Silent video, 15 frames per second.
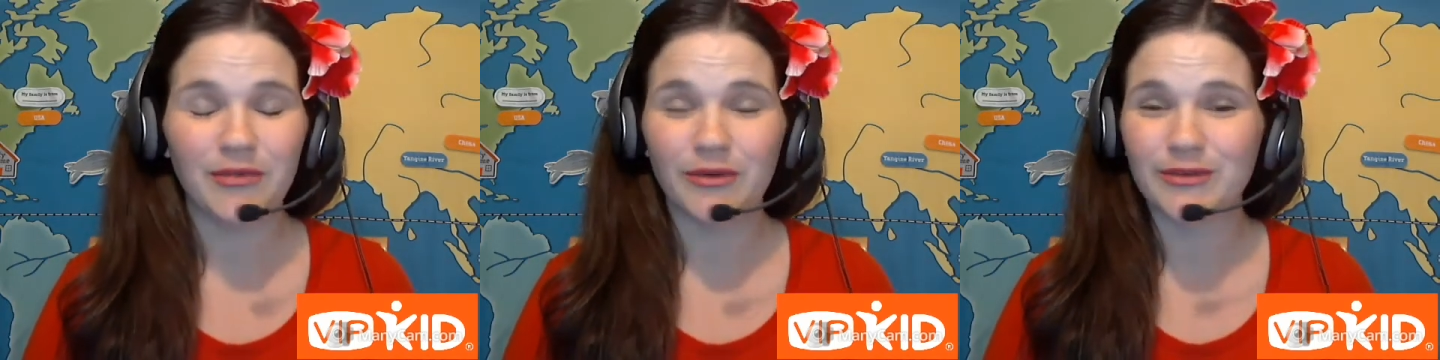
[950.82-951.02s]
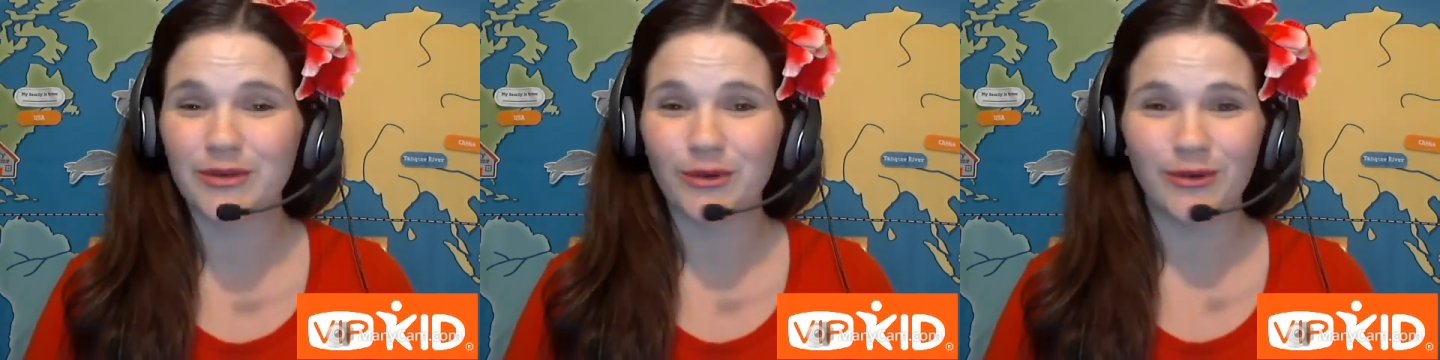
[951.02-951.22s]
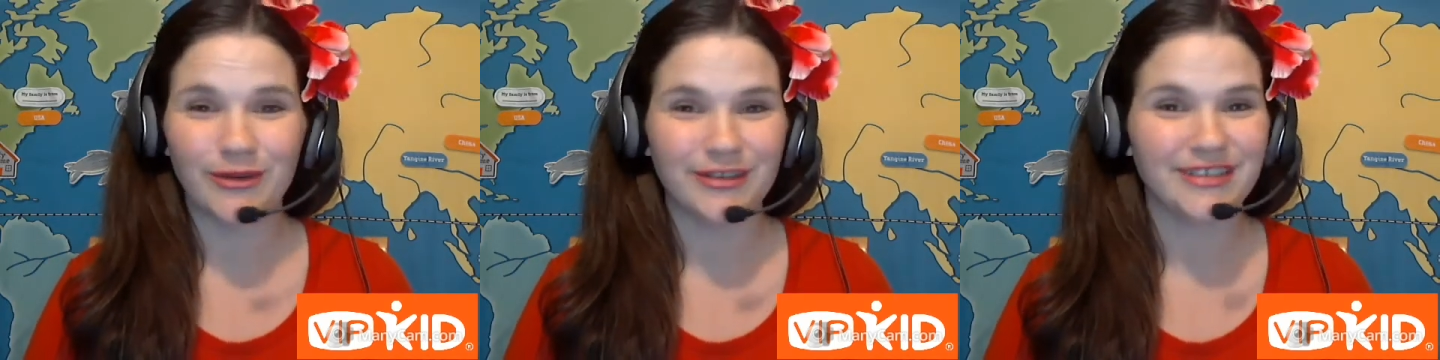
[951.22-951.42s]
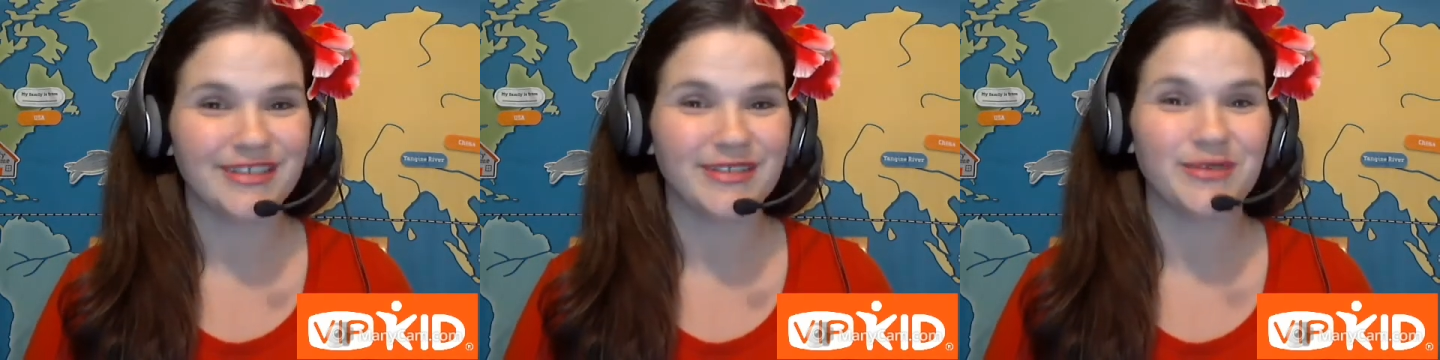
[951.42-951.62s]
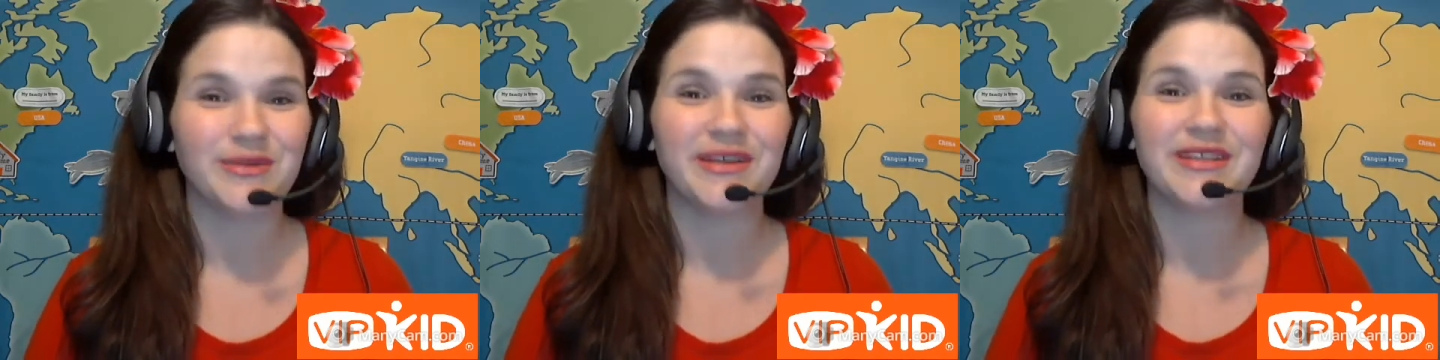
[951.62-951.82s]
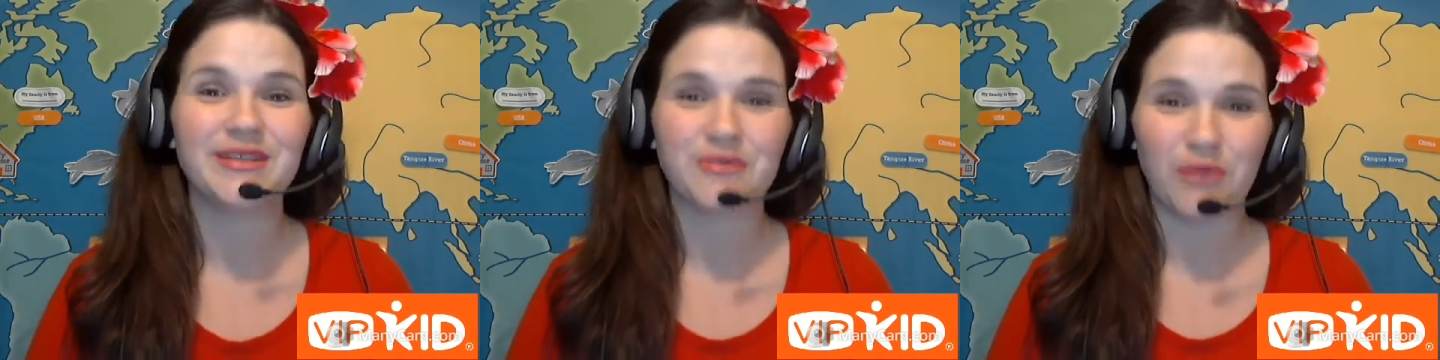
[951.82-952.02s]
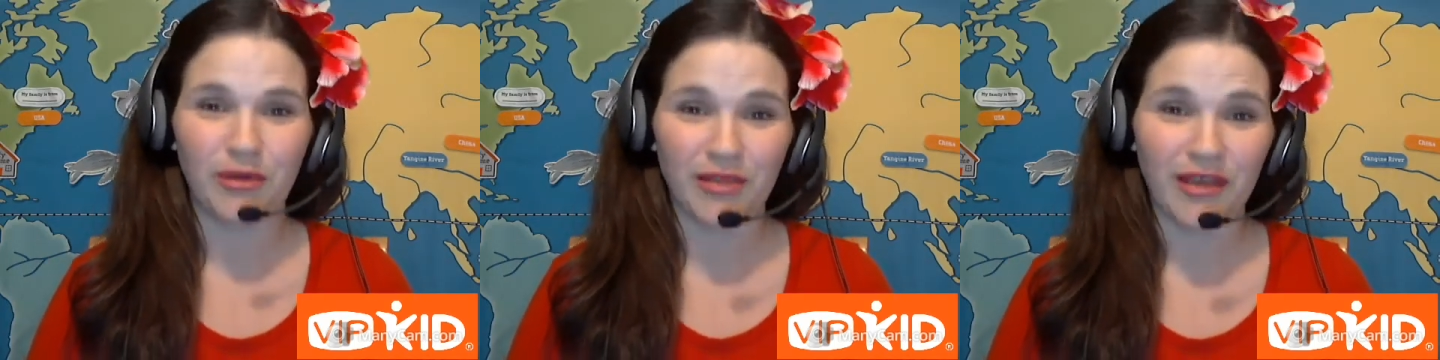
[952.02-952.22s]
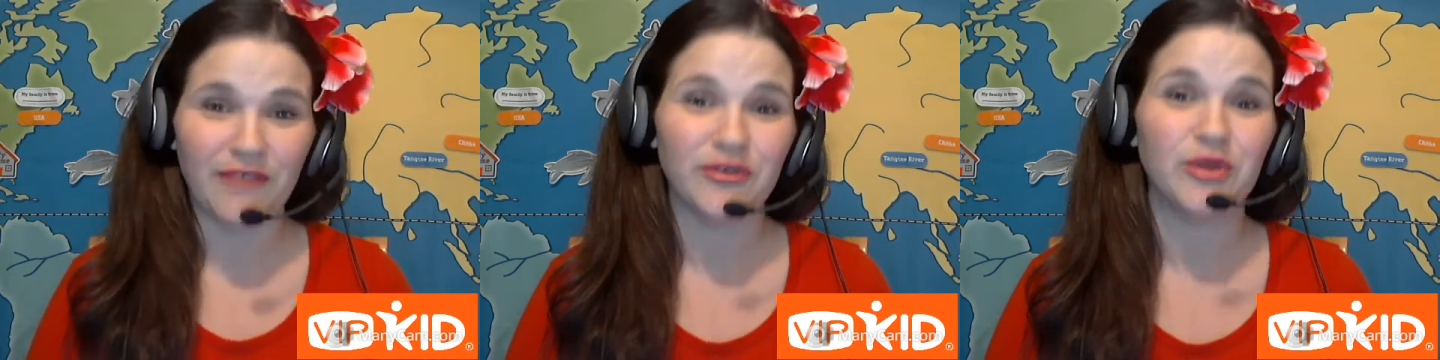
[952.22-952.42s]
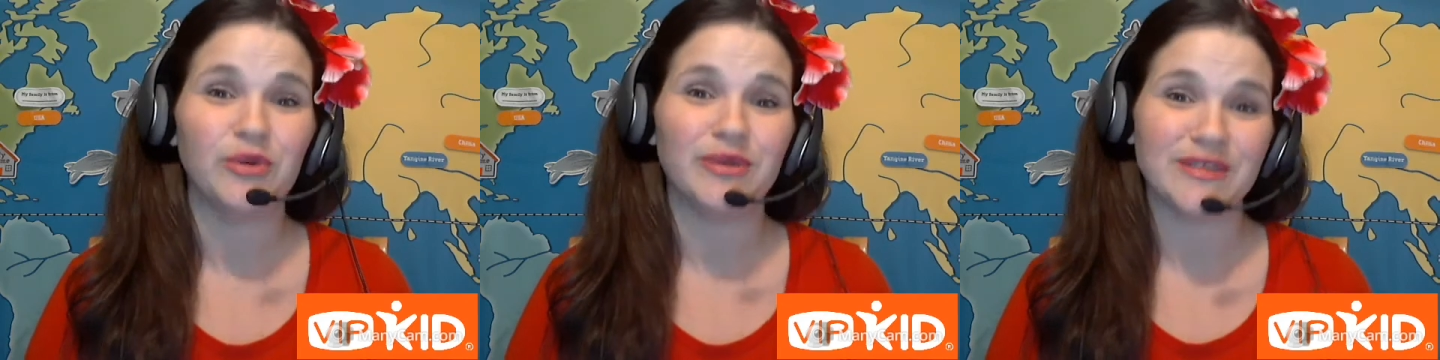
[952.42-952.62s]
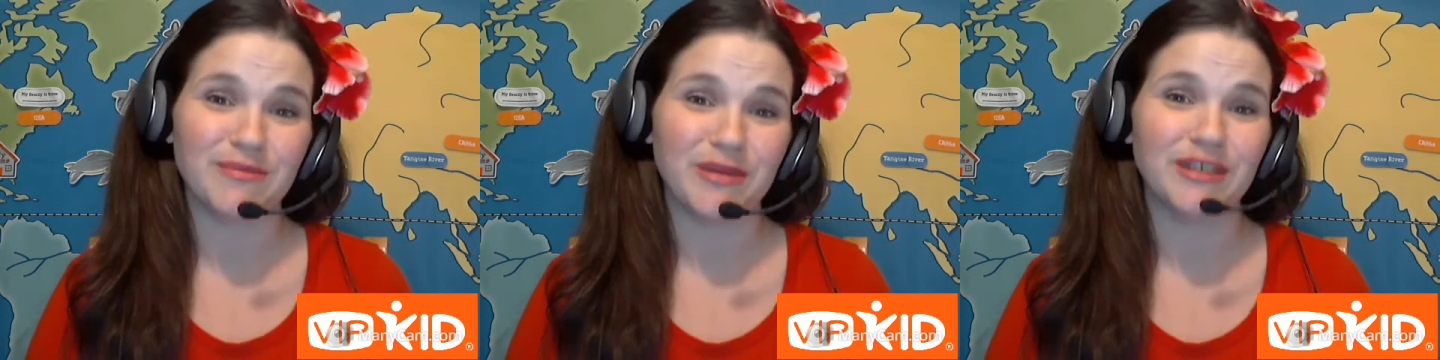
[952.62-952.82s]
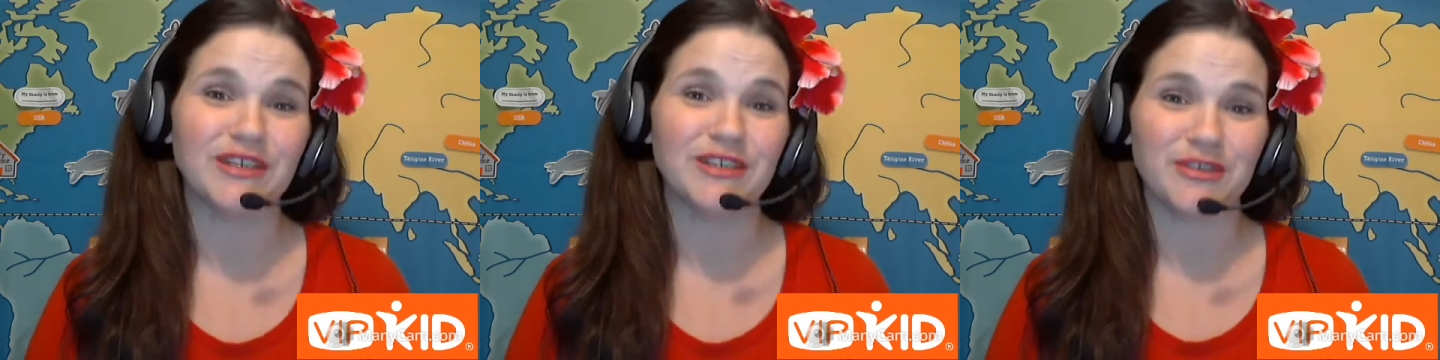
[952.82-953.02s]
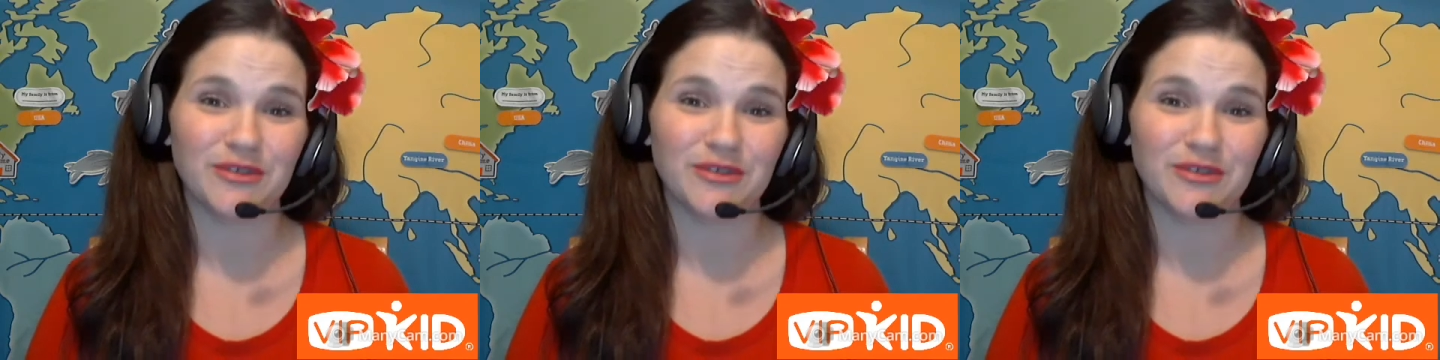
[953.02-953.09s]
Those older students will love you as much